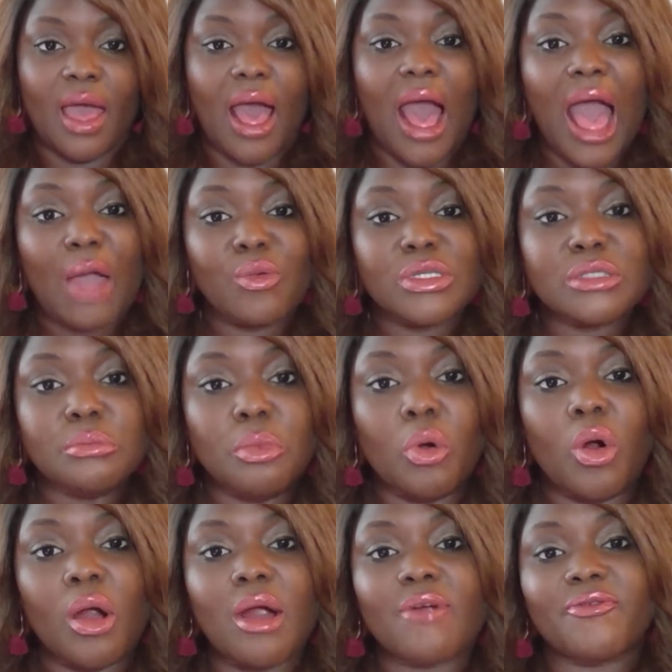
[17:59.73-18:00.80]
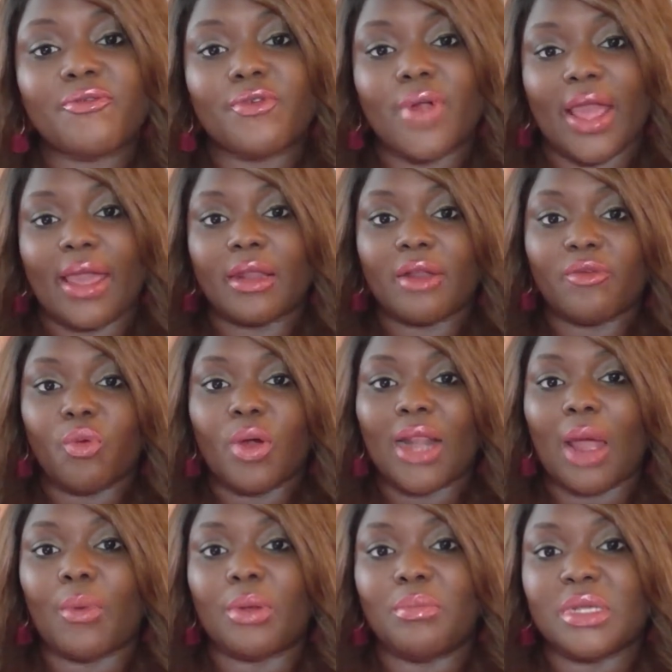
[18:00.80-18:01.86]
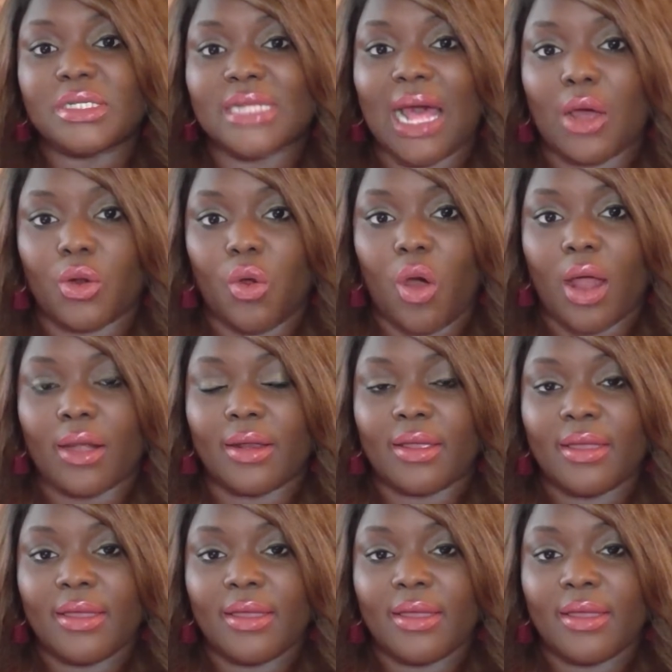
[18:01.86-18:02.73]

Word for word: I was more afraid of what I would miss out on